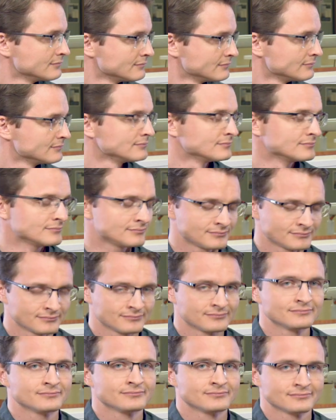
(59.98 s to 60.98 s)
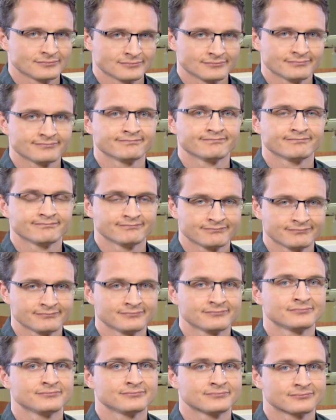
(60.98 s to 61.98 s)

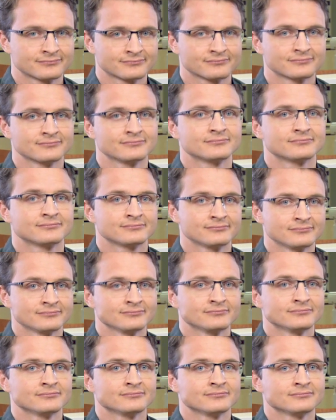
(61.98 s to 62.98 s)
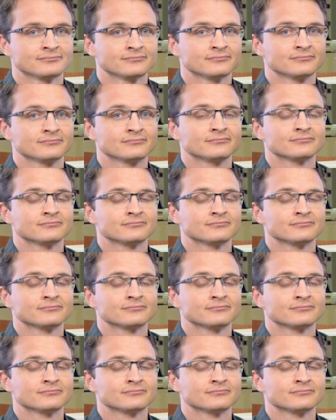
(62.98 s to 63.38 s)
(not speaking)